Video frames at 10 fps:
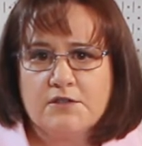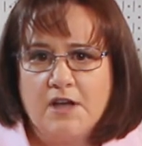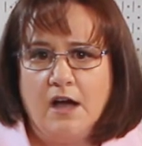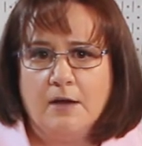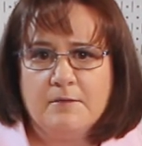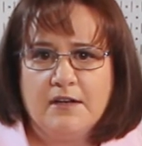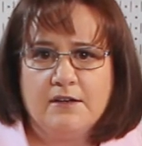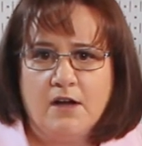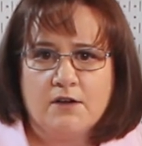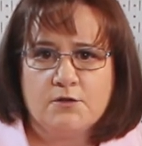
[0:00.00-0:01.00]
time getting
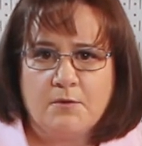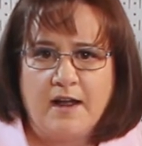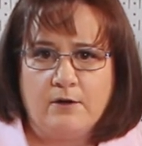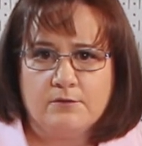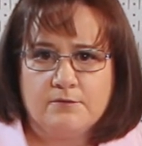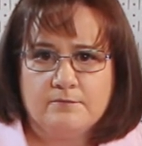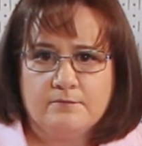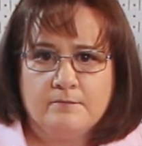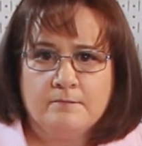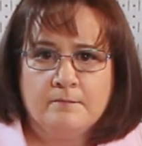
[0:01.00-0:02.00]
knocked around.
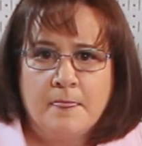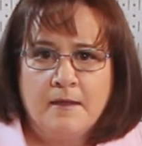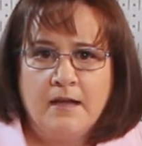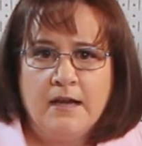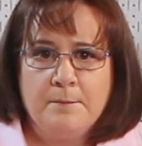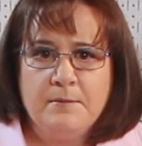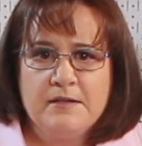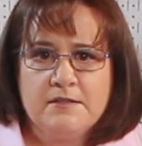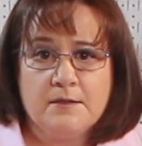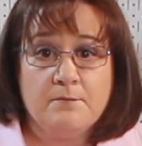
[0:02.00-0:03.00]
And I
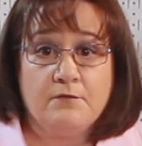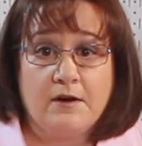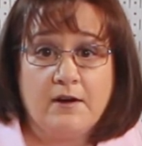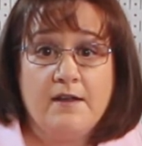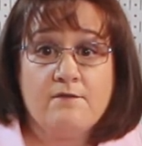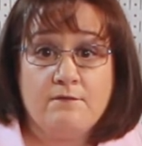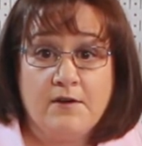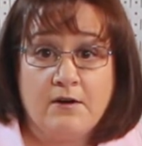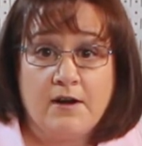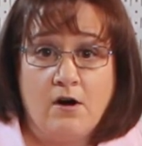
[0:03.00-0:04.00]
picked at them very,
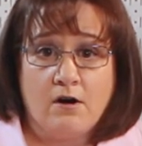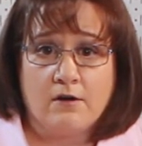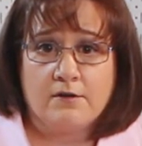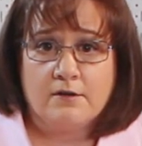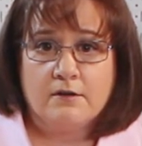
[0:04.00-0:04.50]
very hard.